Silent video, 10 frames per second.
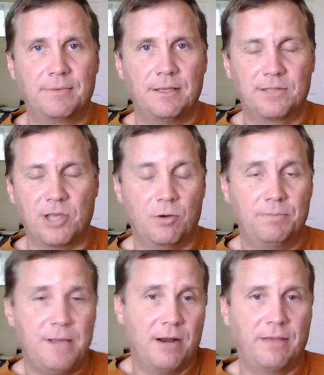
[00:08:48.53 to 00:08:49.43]
so
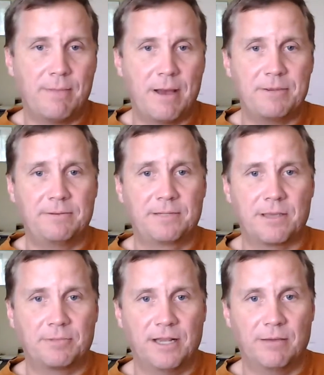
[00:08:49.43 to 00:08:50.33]
that might be
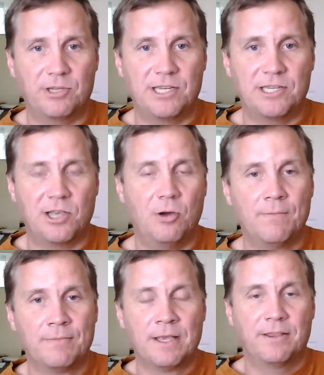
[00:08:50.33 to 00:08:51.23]
something that we see.
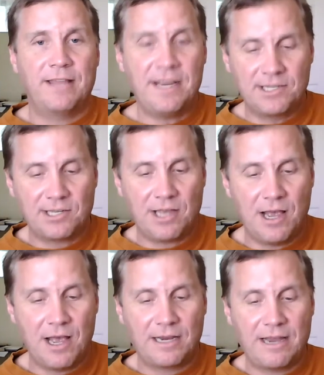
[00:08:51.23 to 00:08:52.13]
So thanks,
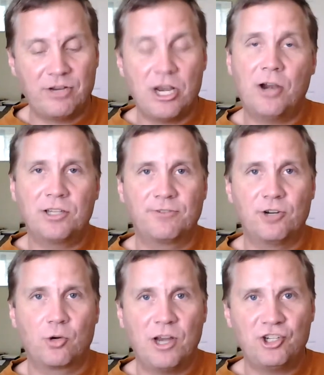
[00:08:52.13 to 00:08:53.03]
Kevin Harris, for
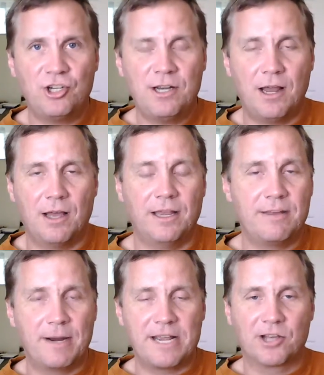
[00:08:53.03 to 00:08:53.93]
your question.
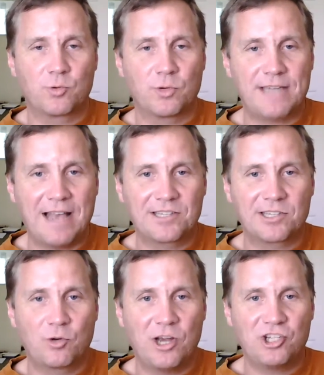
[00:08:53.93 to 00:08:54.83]
Anybody else wants to ask
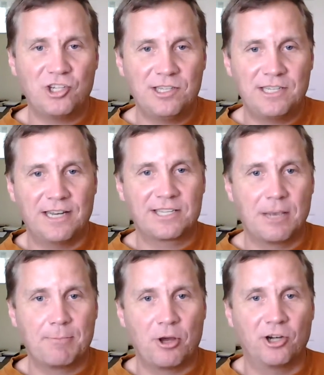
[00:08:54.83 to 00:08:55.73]
us questions? Hit us
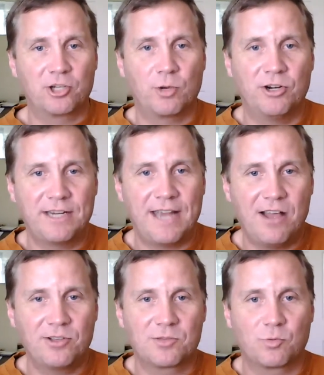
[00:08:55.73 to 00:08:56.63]
up on our Twitter
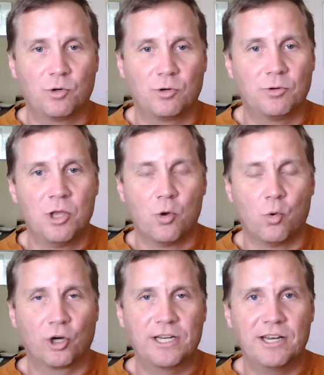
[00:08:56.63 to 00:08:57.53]
accounts. We'll
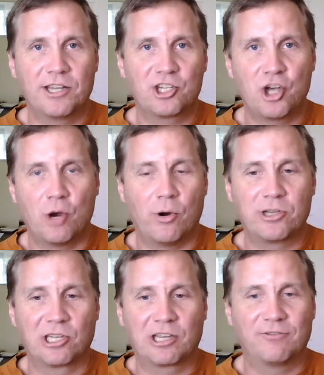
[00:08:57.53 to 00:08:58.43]
work it into the show. We're
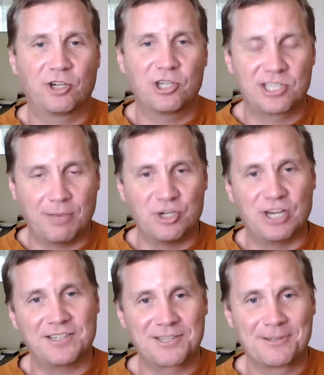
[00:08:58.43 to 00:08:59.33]
always looking for good
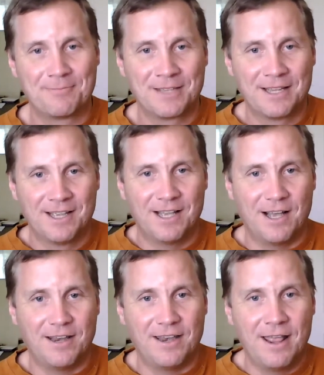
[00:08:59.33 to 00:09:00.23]
subjects.
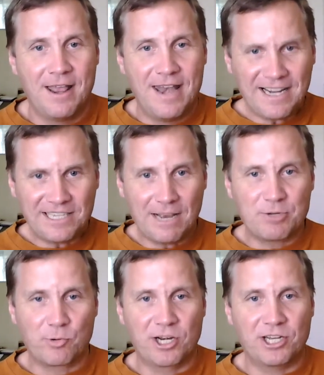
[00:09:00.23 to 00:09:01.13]
Next
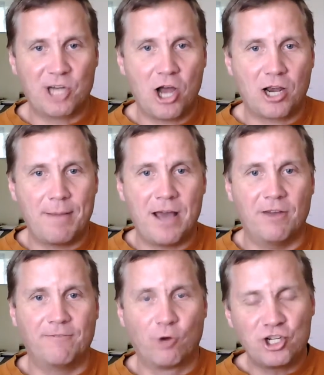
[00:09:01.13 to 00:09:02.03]
subject we're going to talk
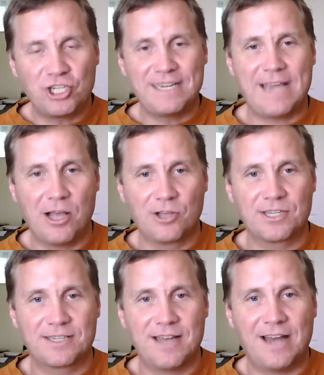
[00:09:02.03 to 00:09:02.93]
about. Unfortunately, Kells
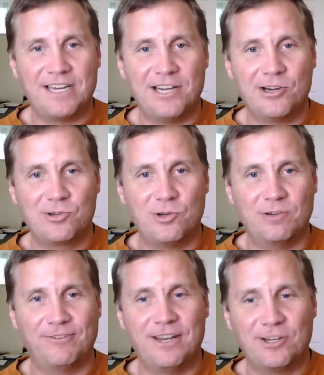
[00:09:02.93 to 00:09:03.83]
is not here to defend